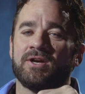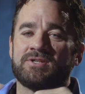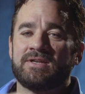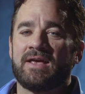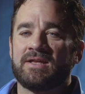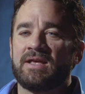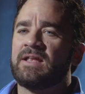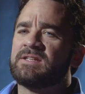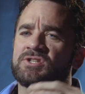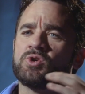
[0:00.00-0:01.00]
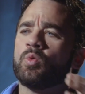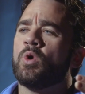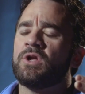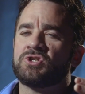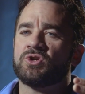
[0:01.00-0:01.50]
looks at Dave, and he said, so
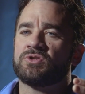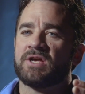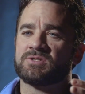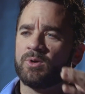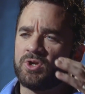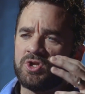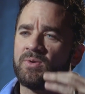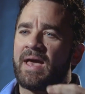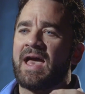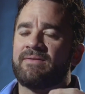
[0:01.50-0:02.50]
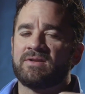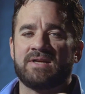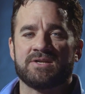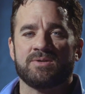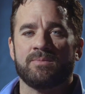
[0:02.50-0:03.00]
what is your testimony? Do you have a
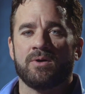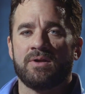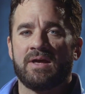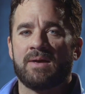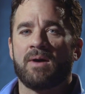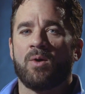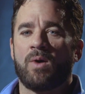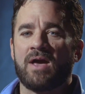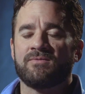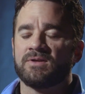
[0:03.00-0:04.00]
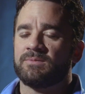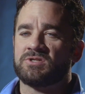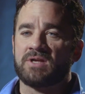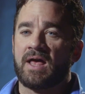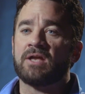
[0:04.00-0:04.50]
testimony? And my wife looked at him,
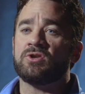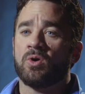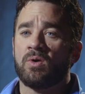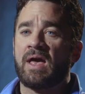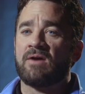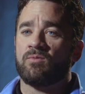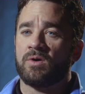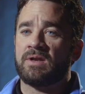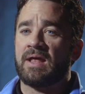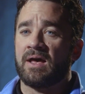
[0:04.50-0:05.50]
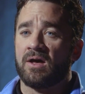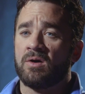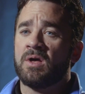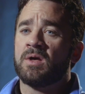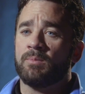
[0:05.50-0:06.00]
she said, I don't have one
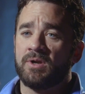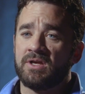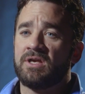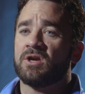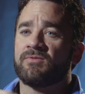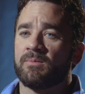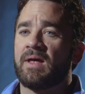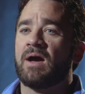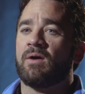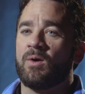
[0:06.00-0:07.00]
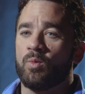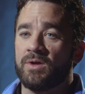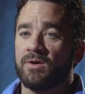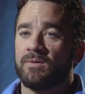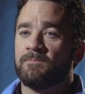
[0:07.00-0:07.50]
now, but a year from now I
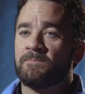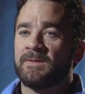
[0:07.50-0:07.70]
will.